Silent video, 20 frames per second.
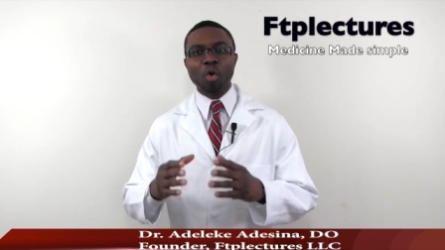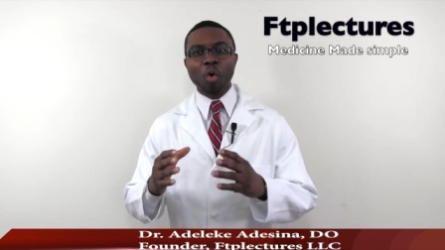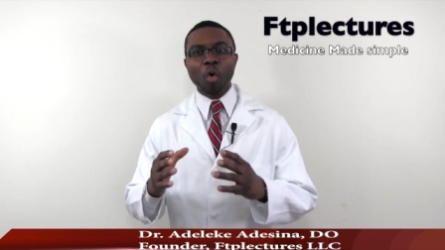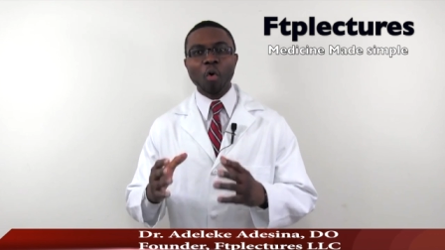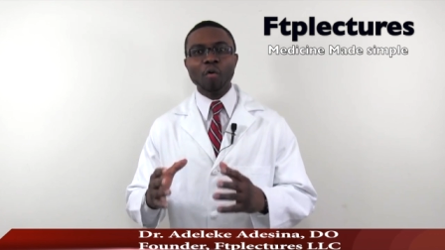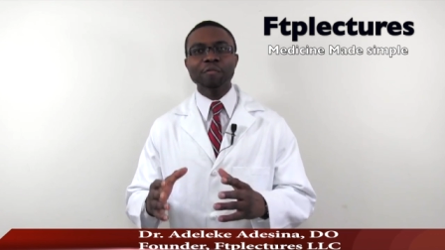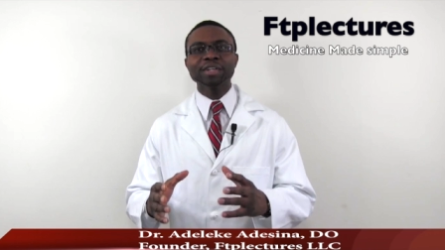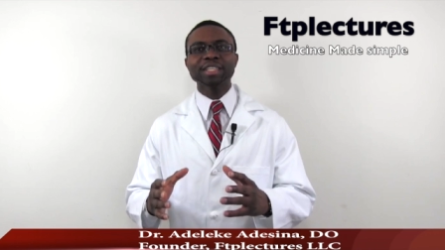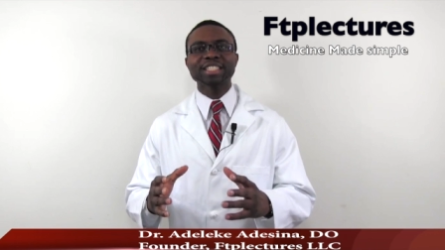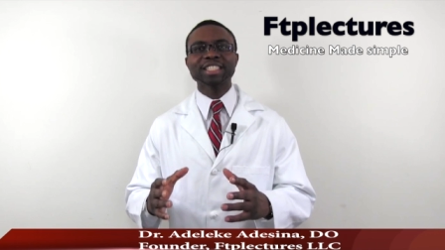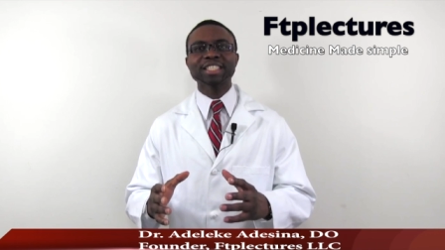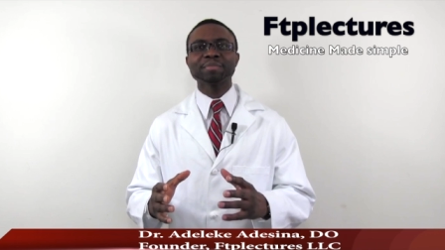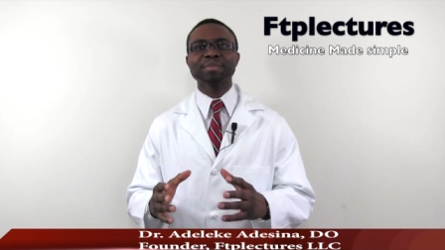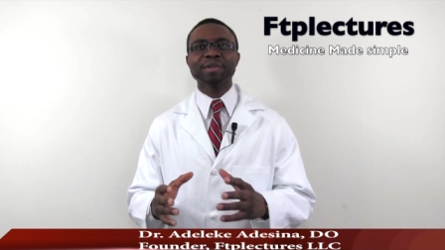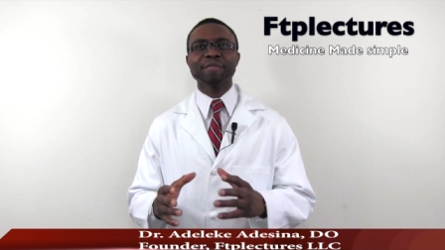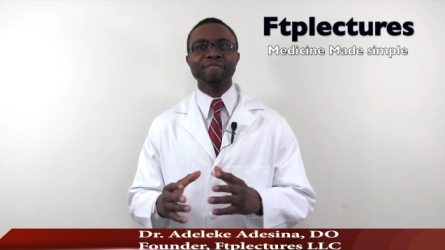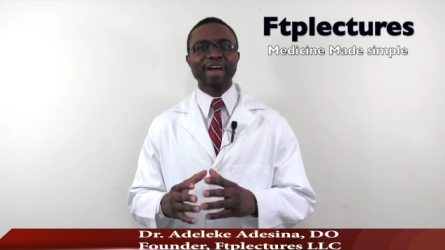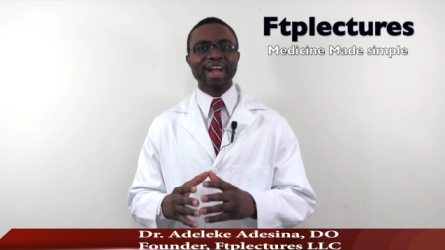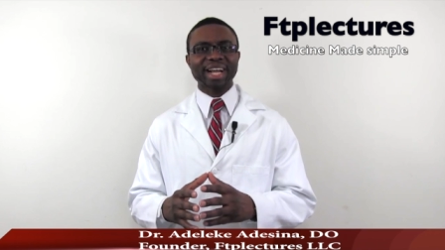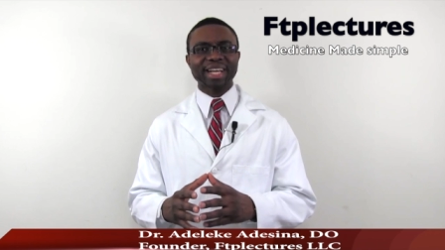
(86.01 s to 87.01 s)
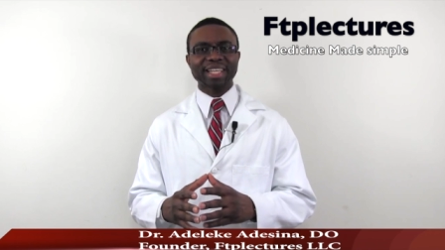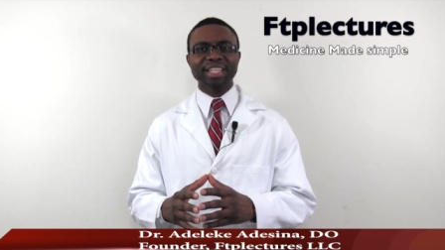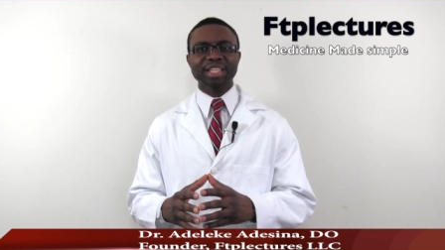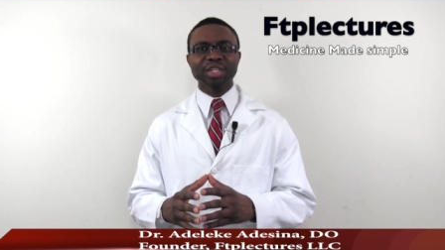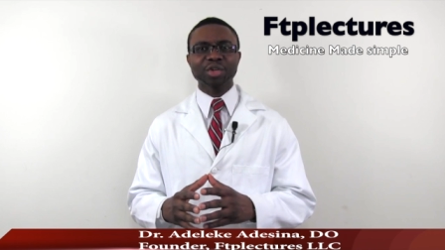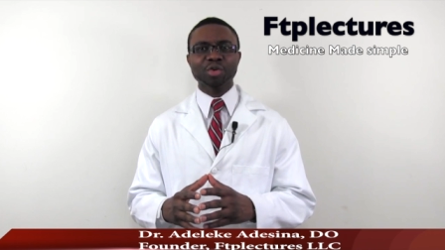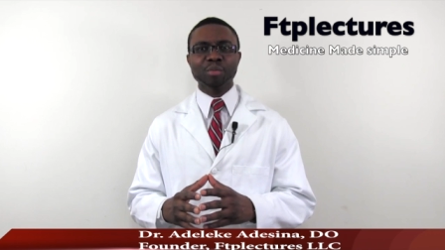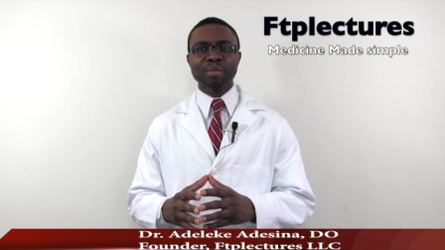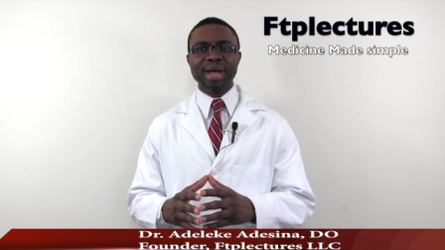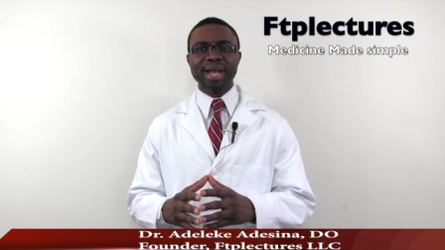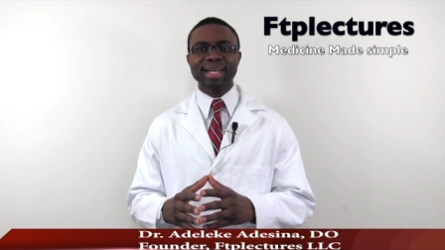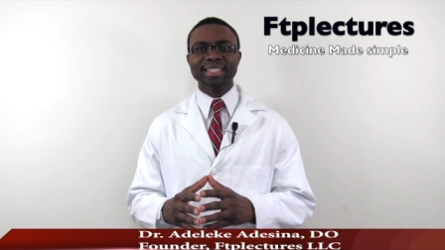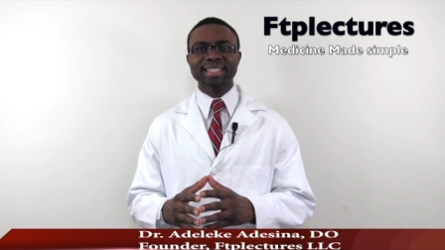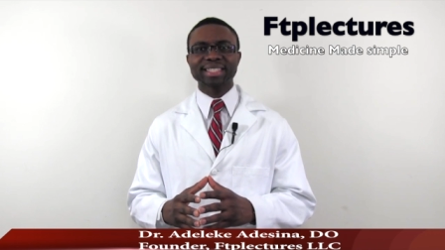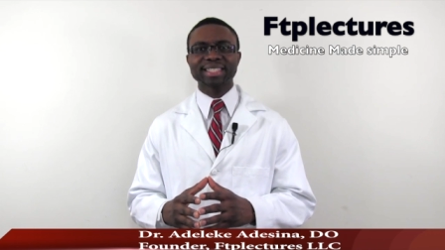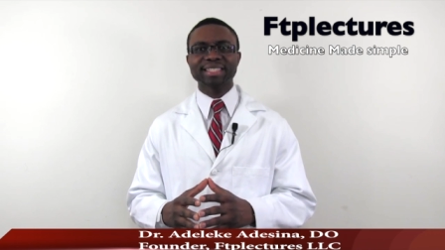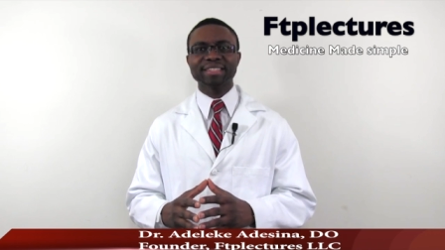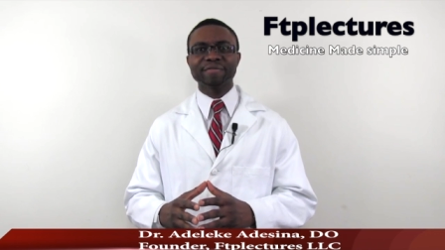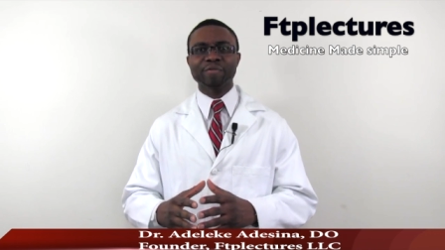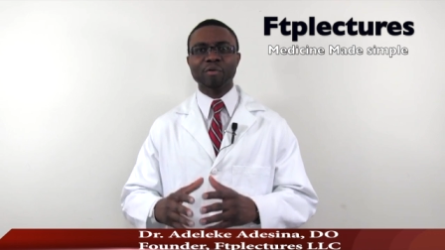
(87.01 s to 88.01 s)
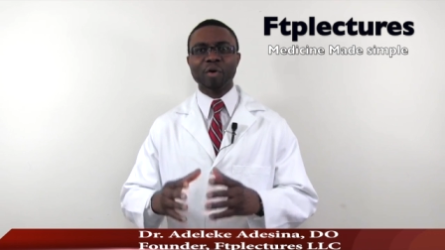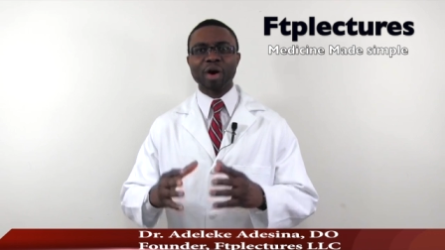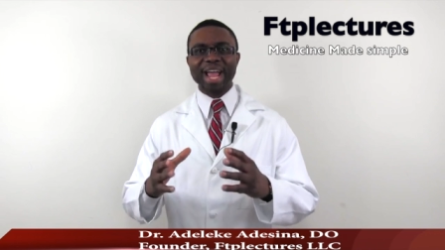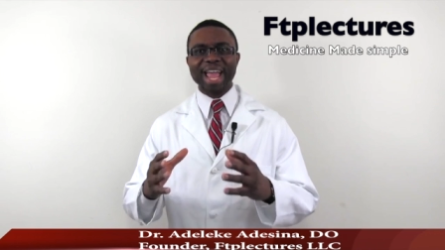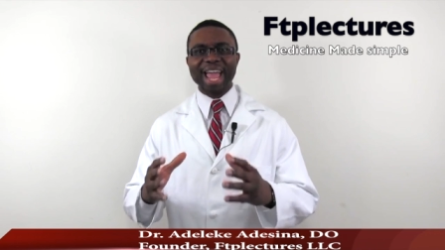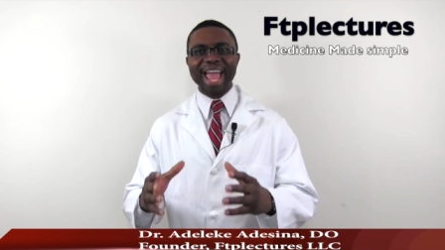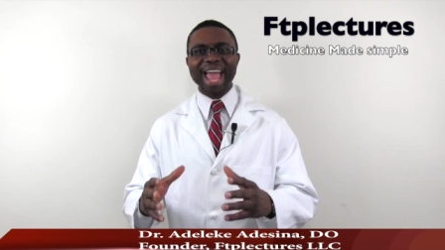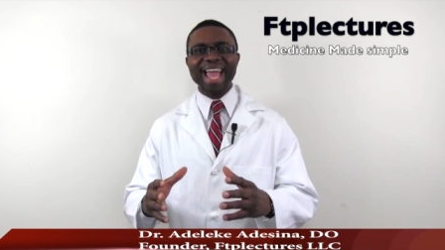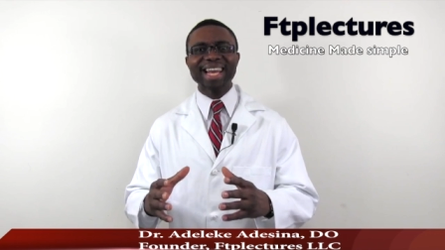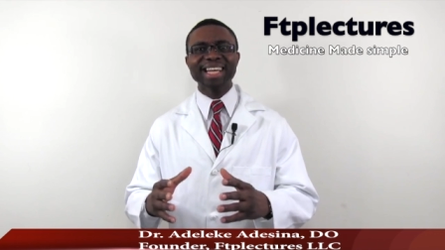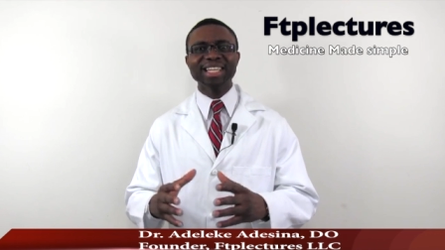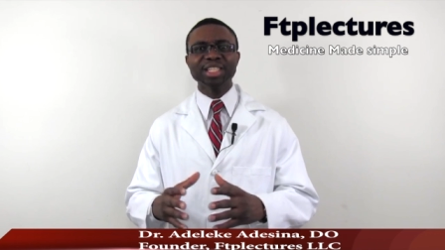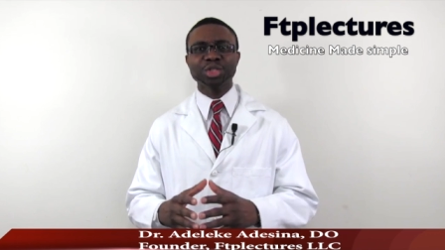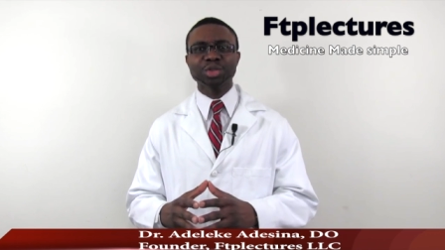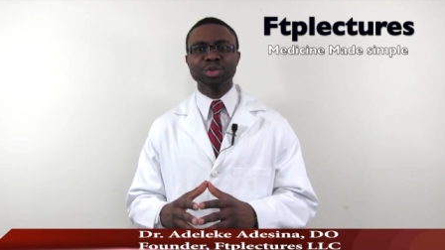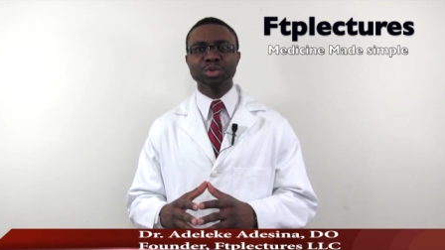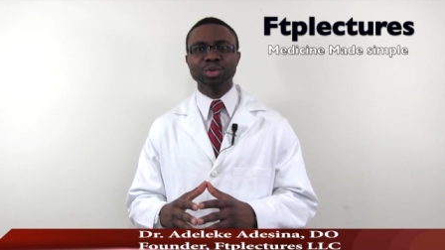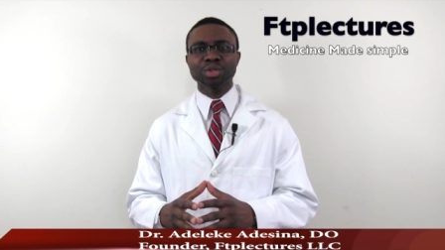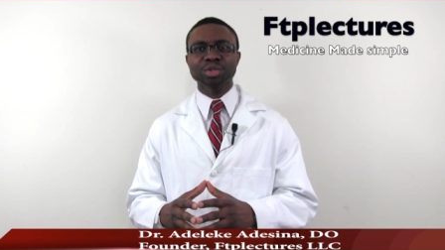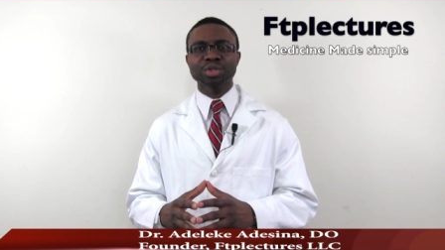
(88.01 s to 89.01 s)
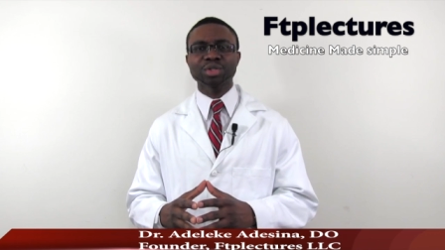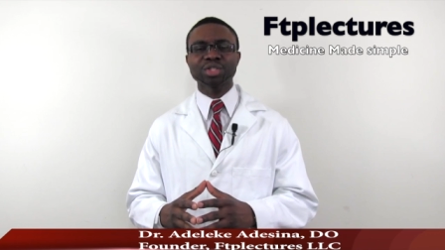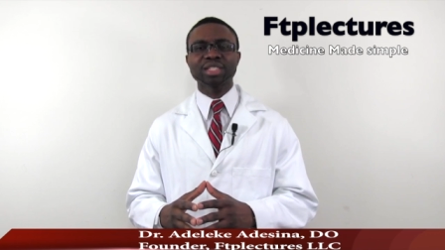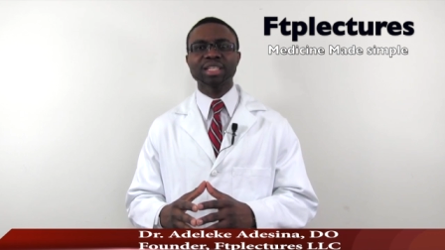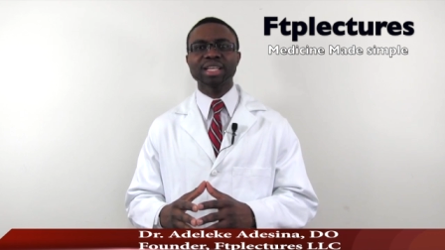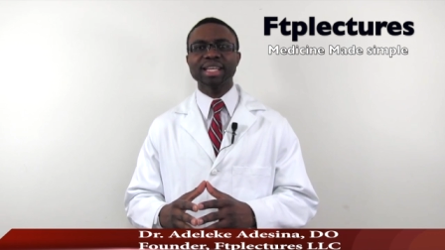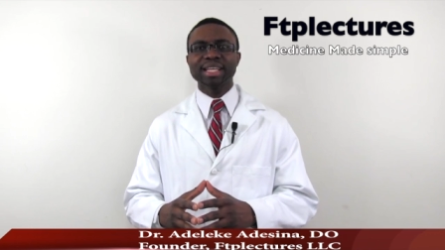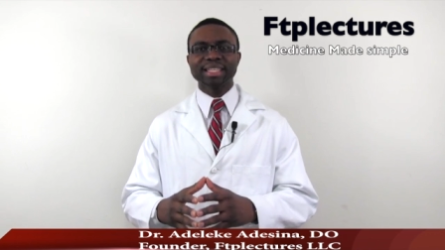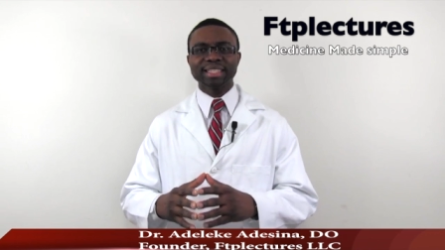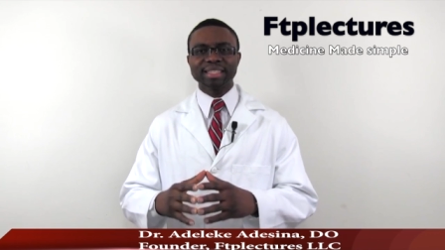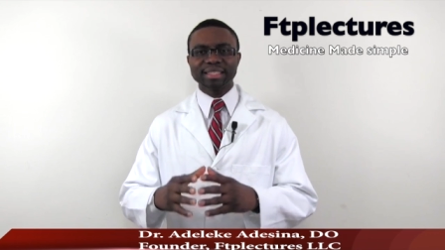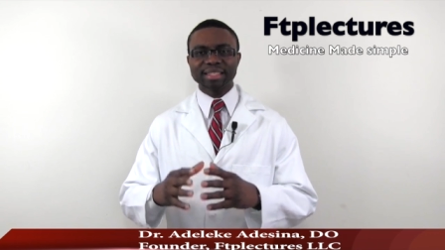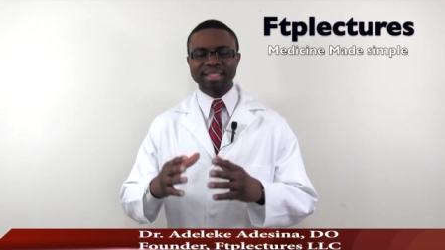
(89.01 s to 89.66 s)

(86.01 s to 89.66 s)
oversimplify clinical medicine for any students